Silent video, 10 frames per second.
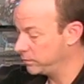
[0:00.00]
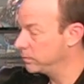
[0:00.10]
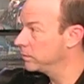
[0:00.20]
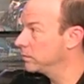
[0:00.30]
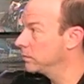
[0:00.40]

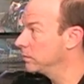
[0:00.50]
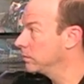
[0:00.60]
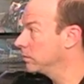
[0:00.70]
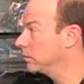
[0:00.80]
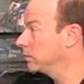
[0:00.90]

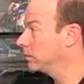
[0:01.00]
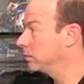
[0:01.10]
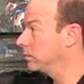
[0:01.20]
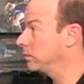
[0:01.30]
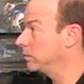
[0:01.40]

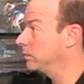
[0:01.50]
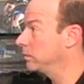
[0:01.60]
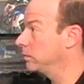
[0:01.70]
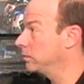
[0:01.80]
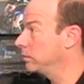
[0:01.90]

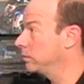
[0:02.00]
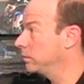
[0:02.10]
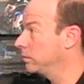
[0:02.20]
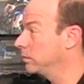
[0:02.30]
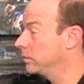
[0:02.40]

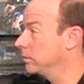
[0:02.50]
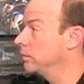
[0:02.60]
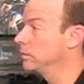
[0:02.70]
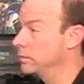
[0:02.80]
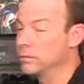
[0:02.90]

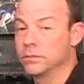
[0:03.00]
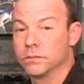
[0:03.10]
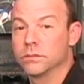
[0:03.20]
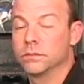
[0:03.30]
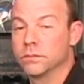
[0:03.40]

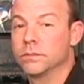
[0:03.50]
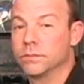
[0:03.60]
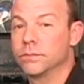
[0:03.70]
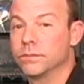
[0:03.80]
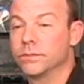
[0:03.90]

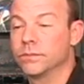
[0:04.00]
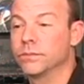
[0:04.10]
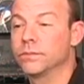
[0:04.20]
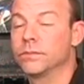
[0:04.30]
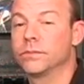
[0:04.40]

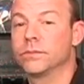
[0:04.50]
(silent)